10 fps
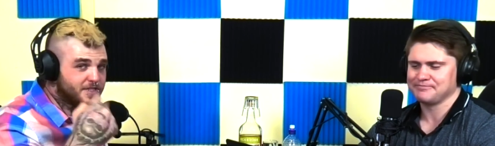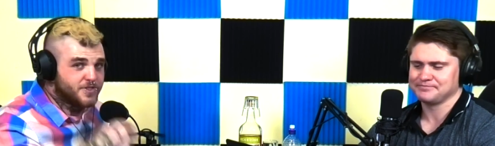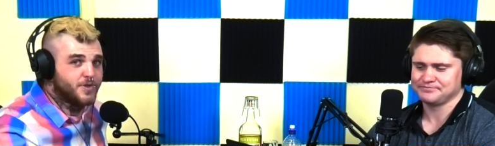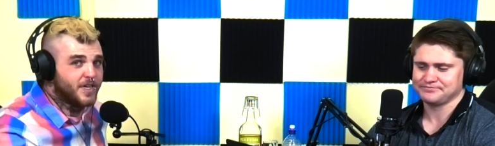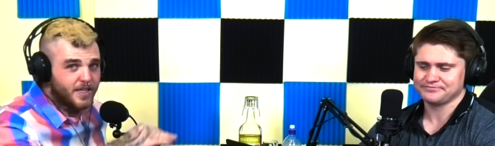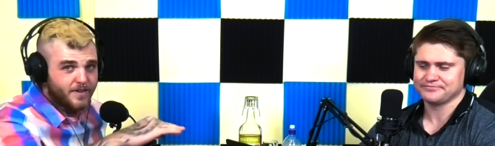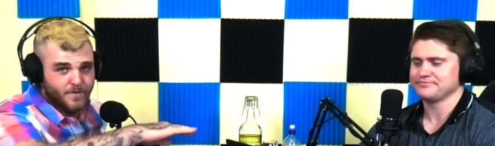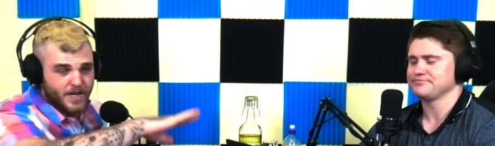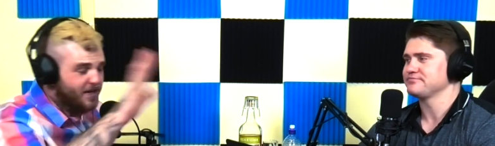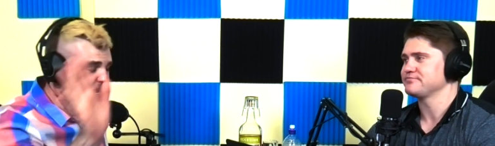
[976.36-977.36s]
Speaker 1: us directly
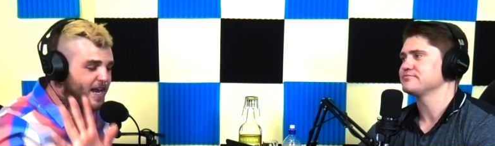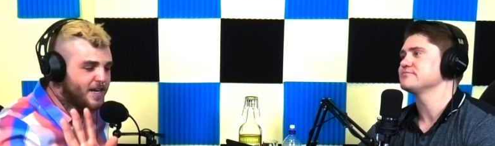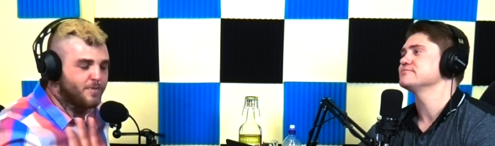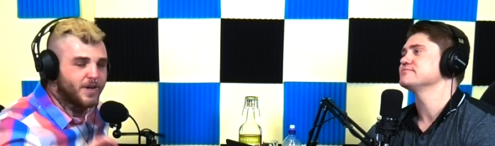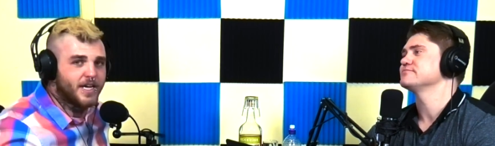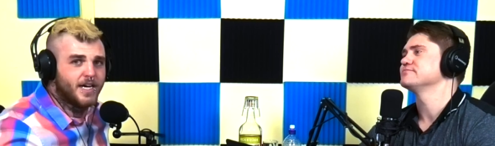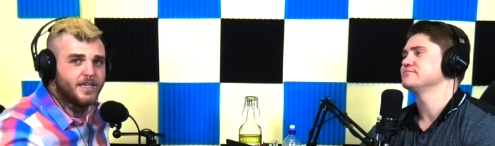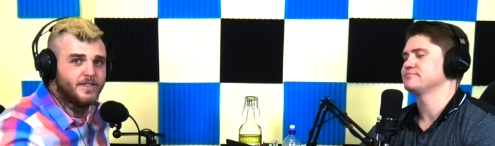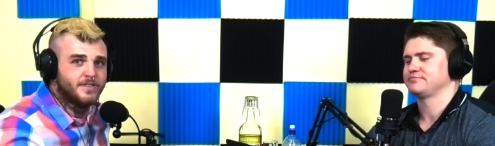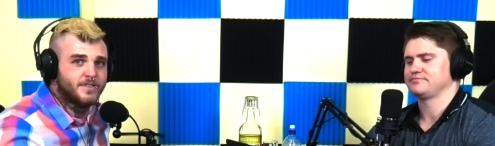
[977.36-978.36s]
in any
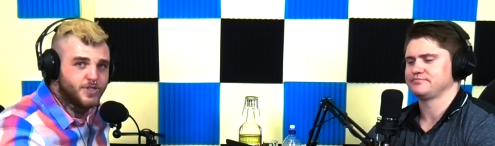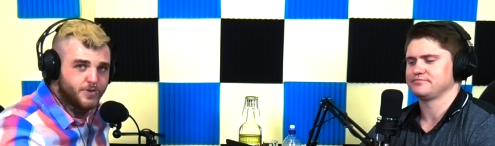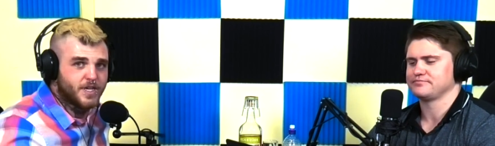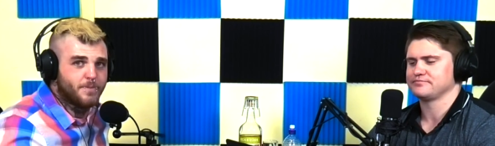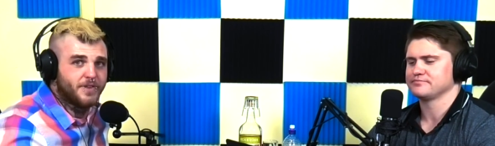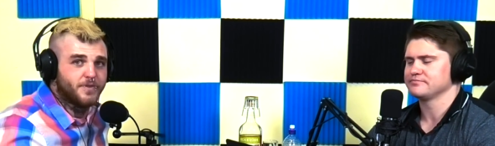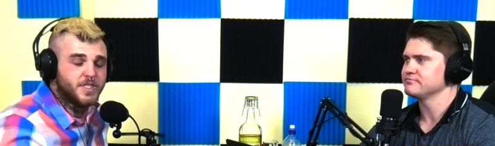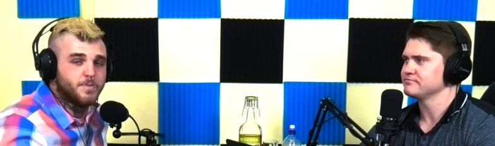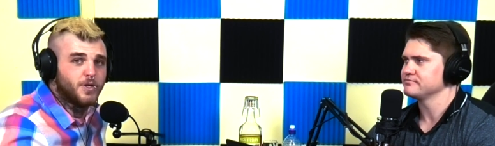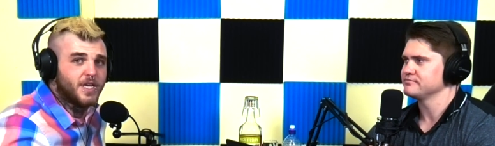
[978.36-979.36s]
regard, Two's Companies
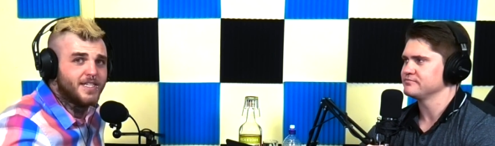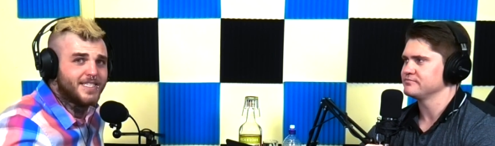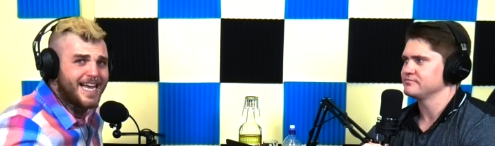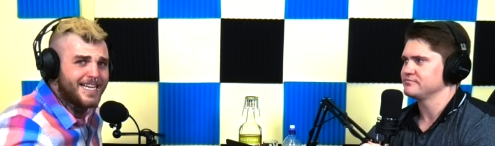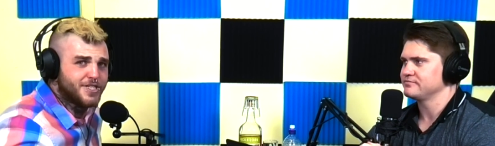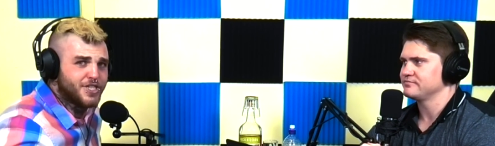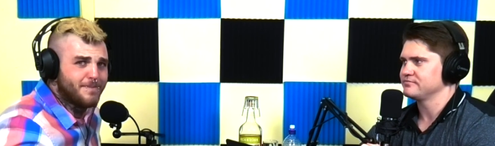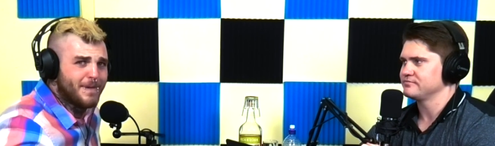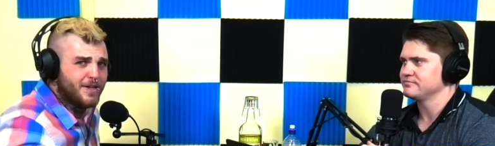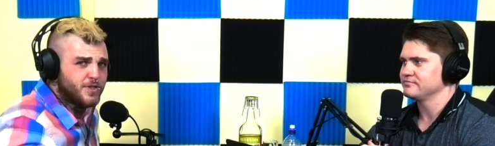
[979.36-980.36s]
Reads the Podcast at
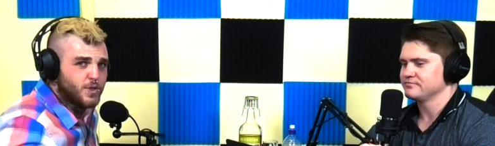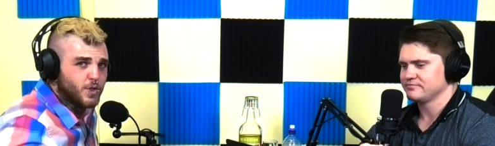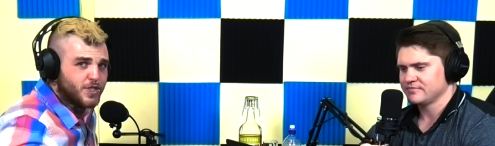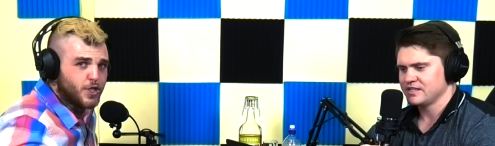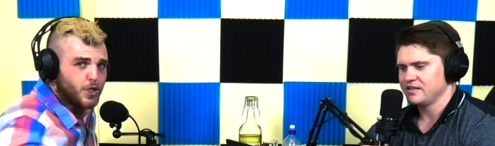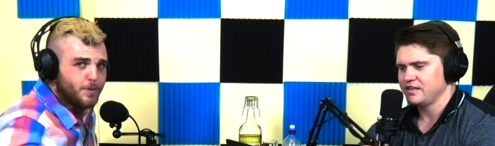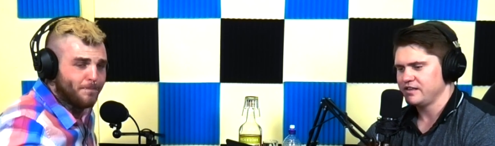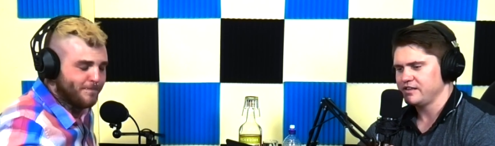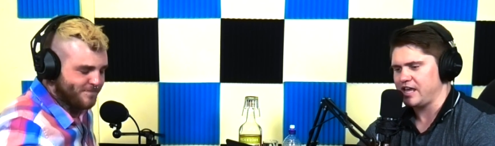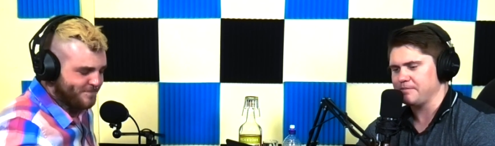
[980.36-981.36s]

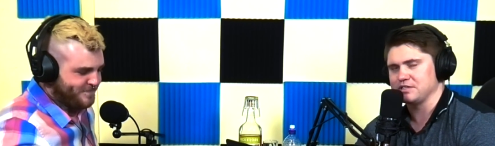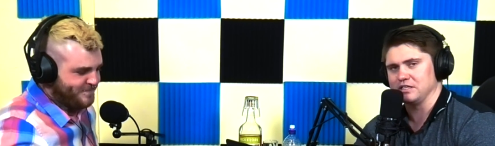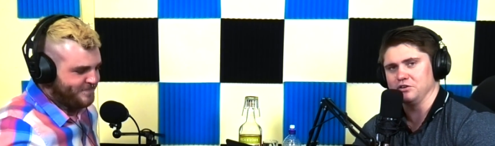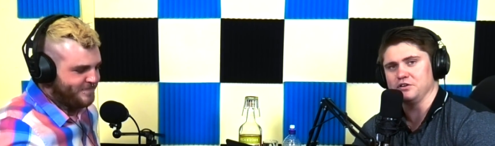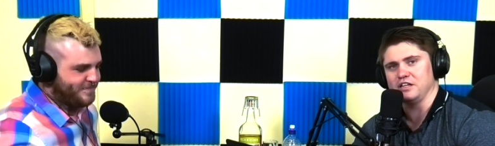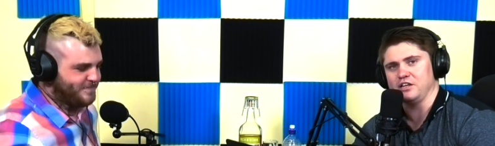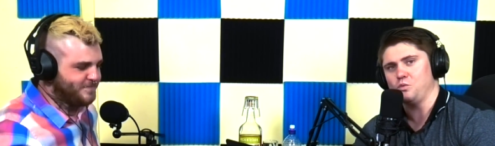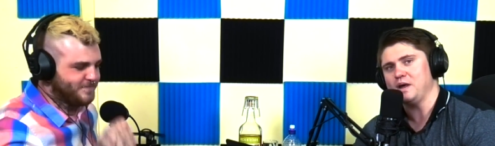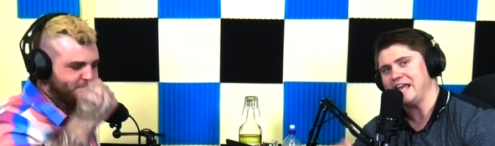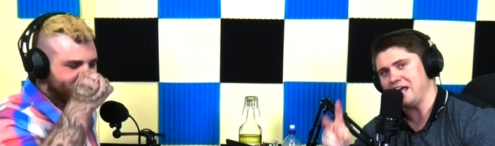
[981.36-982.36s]
gmail.com. Absolutely.
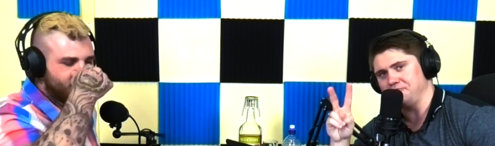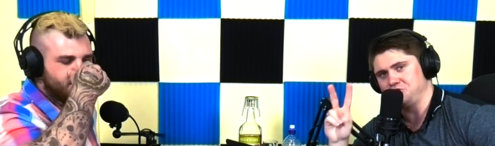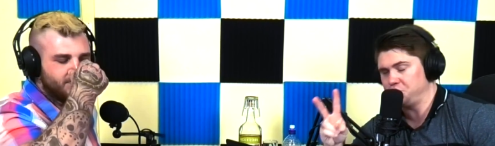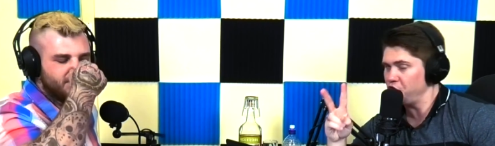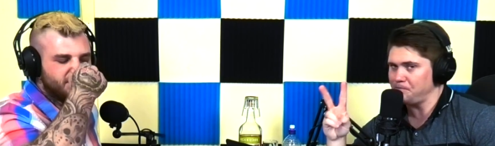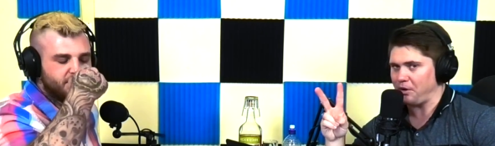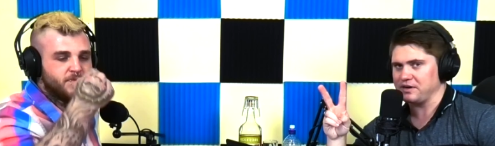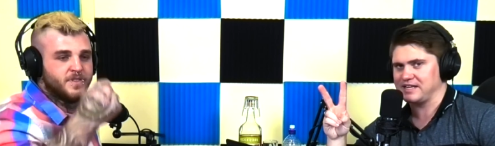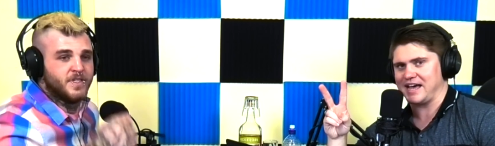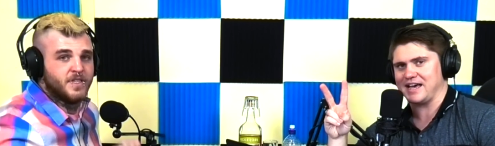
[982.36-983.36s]
Mm. We
Speaker 2: have two
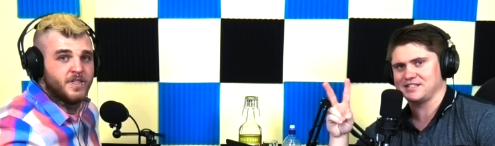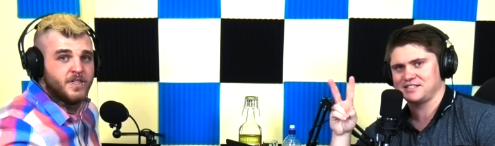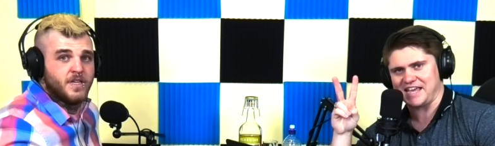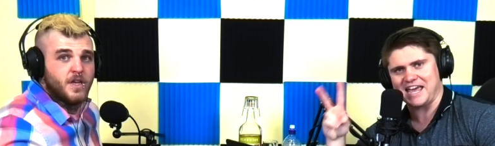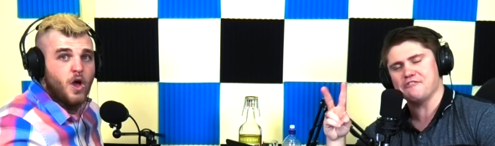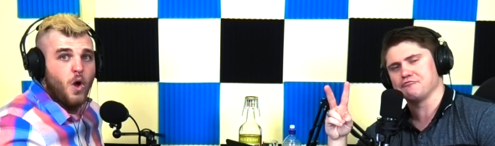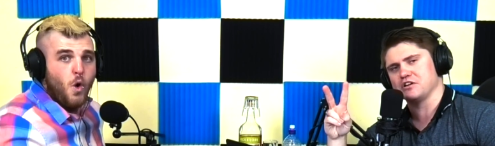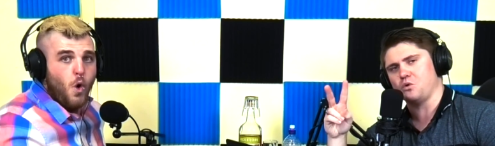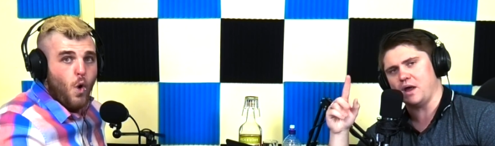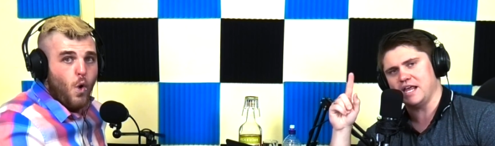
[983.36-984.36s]
podcasts
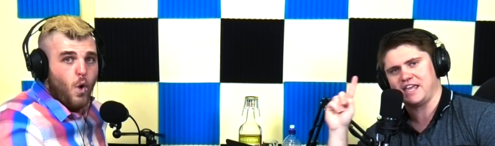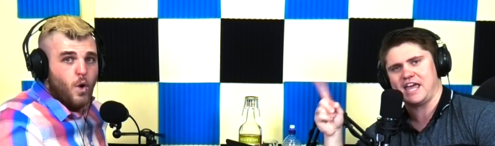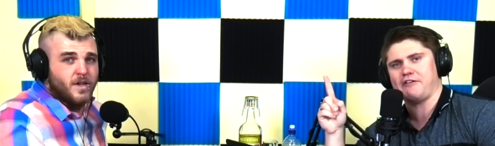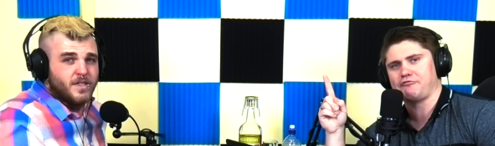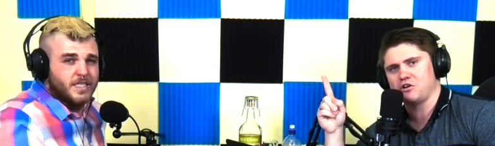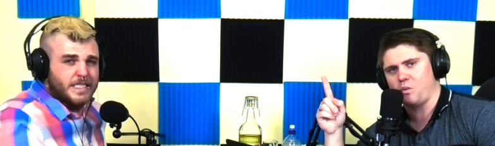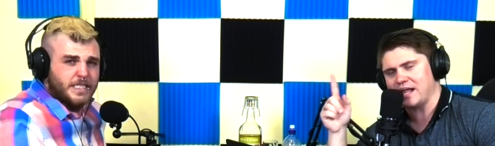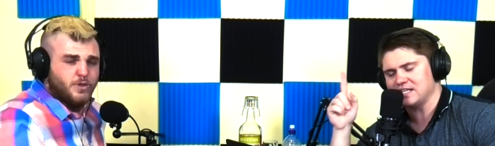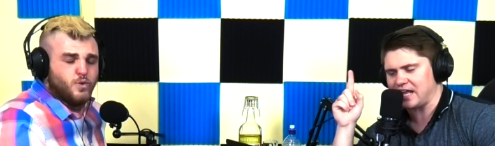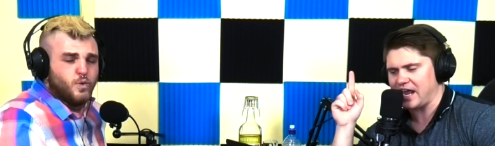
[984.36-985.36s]
every week, every
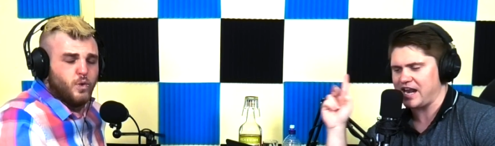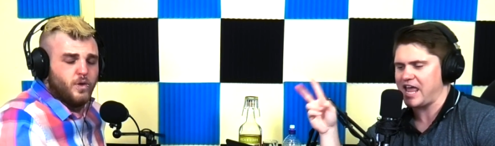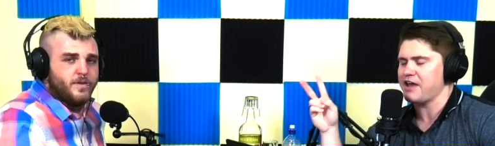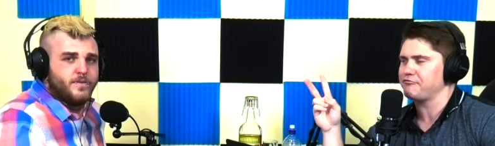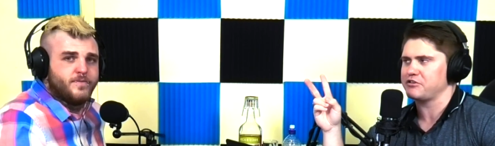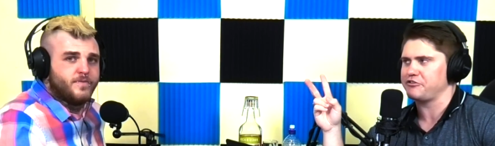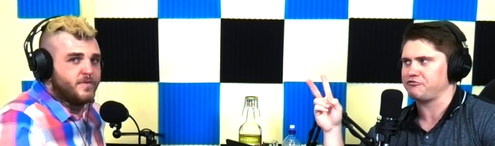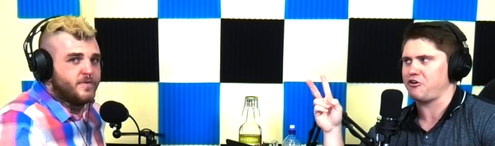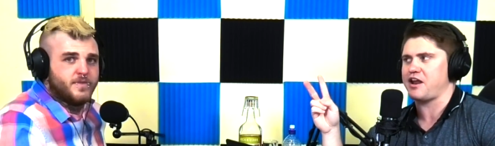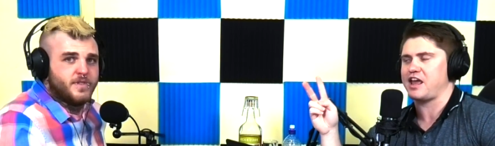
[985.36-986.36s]
Wednesday Ooh. and every
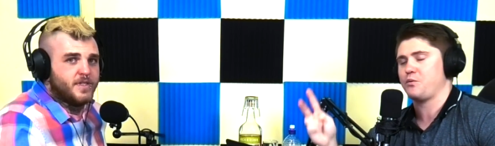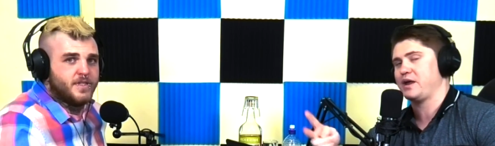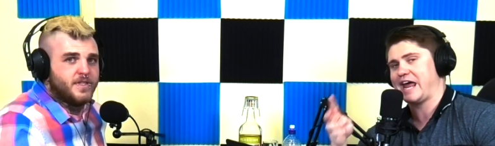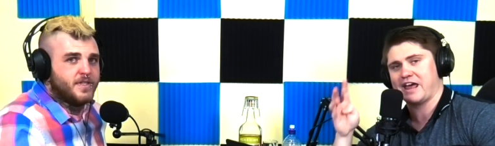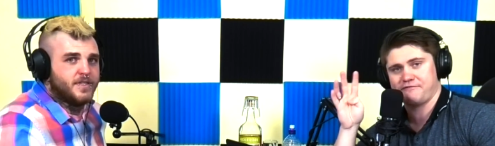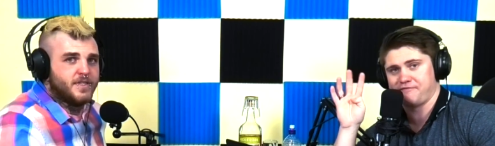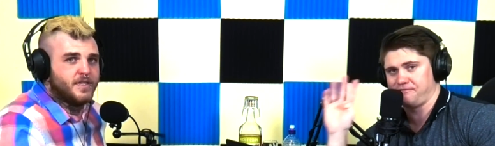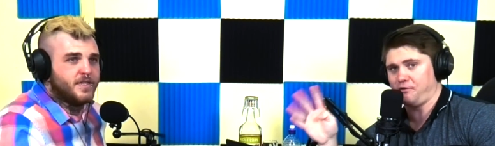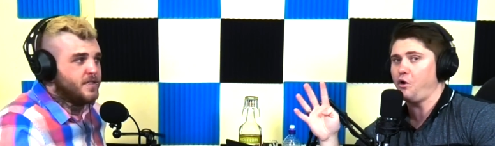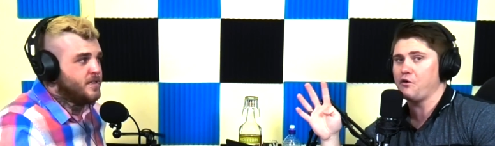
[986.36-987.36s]
Friday. We have
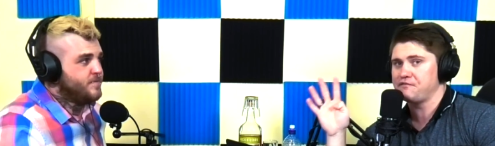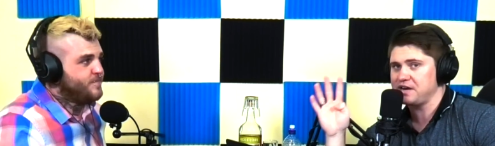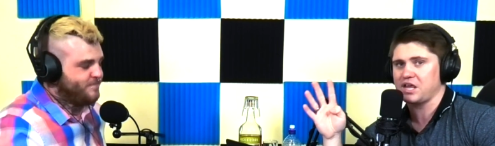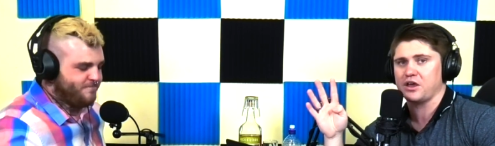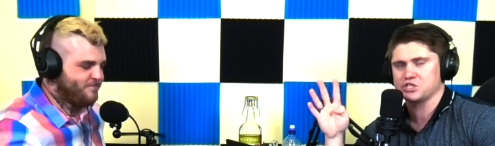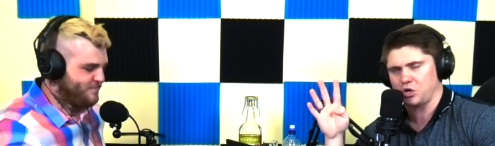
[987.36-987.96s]
four videos